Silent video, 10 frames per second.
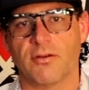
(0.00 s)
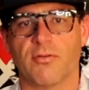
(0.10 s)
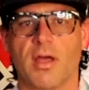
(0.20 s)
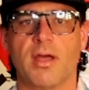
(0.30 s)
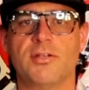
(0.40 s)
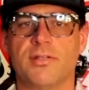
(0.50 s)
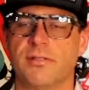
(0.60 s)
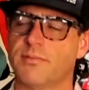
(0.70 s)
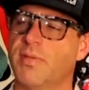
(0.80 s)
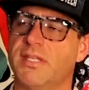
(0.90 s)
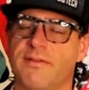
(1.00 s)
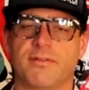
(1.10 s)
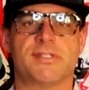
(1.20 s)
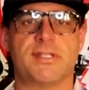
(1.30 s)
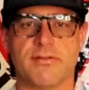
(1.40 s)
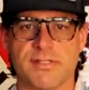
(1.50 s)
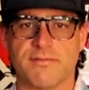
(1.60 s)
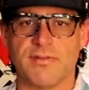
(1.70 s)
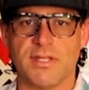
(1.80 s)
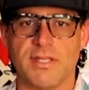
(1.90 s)
Garage. It's going to be a different series
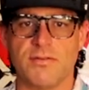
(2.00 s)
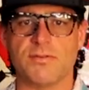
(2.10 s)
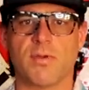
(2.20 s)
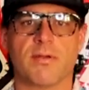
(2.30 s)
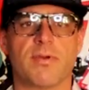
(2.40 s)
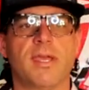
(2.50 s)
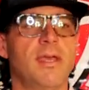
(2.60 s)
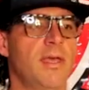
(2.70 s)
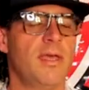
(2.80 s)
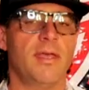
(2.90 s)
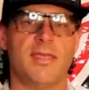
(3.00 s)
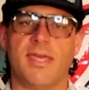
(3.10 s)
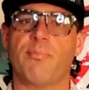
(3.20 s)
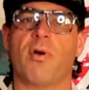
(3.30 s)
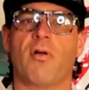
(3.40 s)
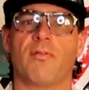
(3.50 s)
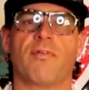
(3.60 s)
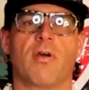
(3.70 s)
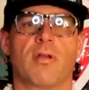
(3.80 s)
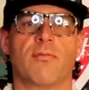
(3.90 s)
of videos where we keep all of
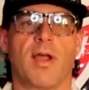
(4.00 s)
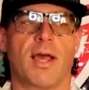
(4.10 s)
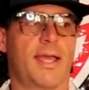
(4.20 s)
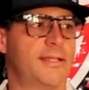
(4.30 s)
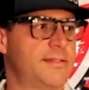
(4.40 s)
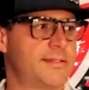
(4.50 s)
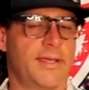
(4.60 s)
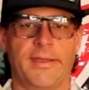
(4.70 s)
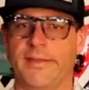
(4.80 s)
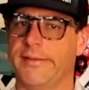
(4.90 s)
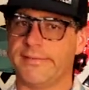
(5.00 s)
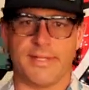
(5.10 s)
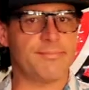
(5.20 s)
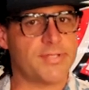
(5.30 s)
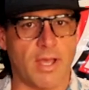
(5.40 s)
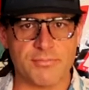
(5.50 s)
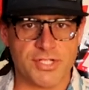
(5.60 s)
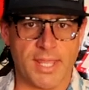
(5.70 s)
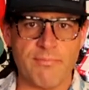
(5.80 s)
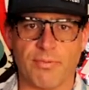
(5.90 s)
our rides tip-top
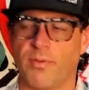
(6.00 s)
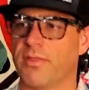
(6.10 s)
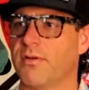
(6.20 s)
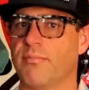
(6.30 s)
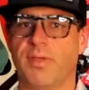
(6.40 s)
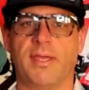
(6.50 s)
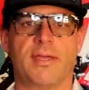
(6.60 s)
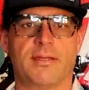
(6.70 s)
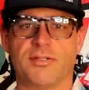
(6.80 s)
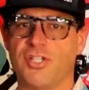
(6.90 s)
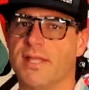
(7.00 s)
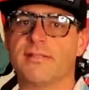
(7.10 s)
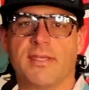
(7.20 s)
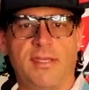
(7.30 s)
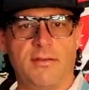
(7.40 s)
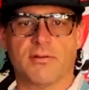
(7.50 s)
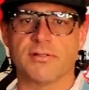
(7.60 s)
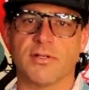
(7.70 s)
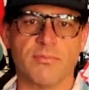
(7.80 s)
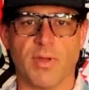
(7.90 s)
shape, whether it be a jet ski or
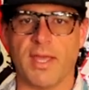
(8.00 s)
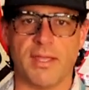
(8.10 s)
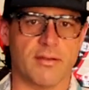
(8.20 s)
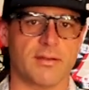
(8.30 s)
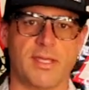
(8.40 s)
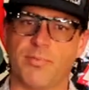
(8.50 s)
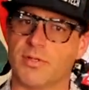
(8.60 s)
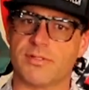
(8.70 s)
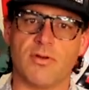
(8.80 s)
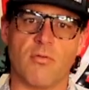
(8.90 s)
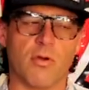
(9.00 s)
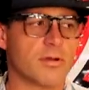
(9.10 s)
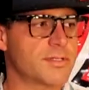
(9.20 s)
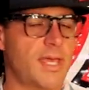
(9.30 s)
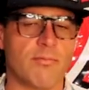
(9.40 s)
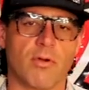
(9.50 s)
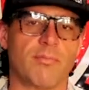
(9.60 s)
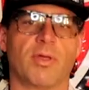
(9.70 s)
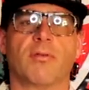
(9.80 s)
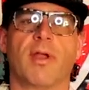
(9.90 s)
a dirt bike or keeping a snowboard or
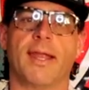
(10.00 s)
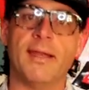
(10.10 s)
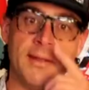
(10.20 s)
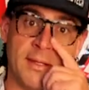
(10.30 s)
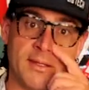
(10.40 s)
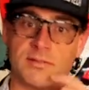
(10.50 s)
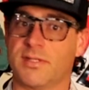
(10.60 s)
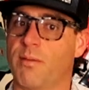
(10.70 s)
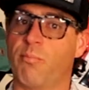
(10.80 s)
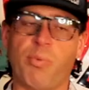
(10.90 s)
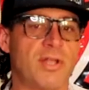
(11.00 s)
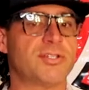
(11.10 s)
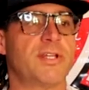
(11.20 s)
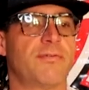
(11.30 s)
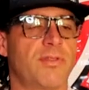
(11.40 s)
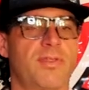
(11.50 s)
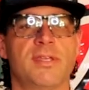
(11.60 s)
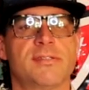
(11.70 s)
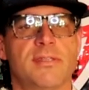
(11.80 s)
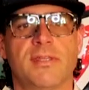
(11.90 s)
skateboard built right. You'll see a bunch of different
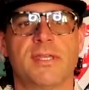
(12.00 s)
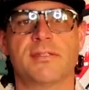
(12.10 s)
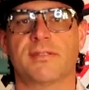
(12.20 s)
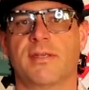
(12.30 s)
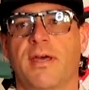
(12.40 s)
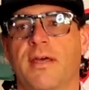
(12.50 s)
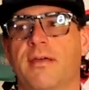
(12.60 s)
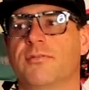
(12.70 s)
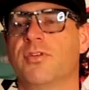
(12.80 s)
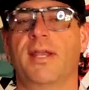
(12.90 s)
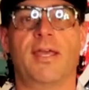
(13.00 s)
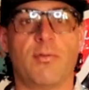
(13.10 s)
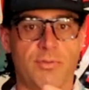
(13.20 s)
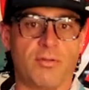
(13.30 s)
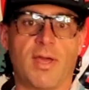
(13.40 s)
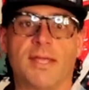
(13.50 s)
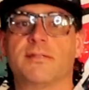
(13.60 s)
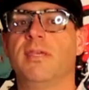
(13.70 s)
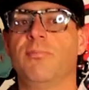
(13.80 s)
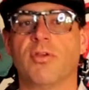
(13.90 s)
things in this. Uh, try to help you
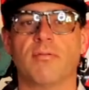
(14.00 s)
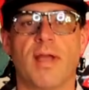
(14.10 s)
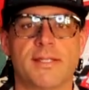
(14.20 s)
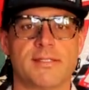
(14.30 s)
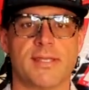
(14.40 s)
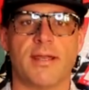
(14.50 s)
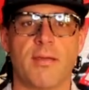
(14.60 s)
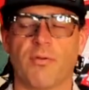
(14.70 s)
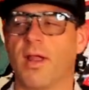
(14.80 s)
guys keep your ride set up